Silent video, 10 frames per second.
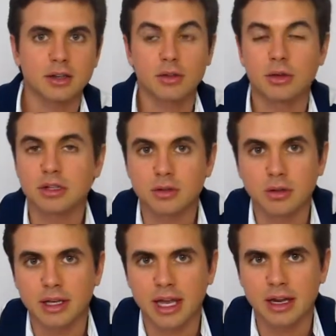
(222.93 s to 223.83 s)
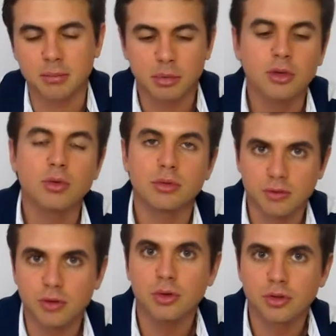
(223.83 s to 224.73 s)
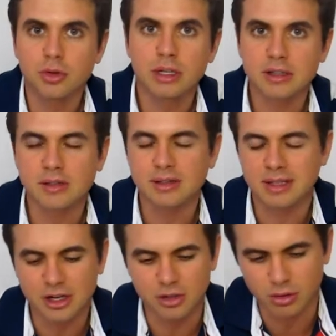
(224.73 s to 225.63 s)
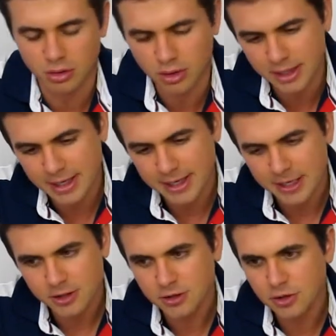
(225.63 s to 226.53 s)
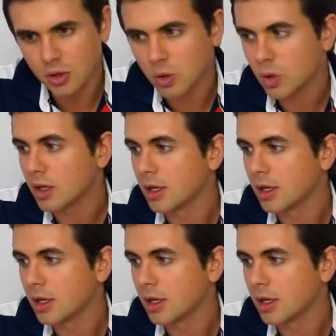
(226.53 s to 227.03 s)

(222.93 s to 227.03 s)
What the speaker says: You don't need to look at it, but you do need to schedule. So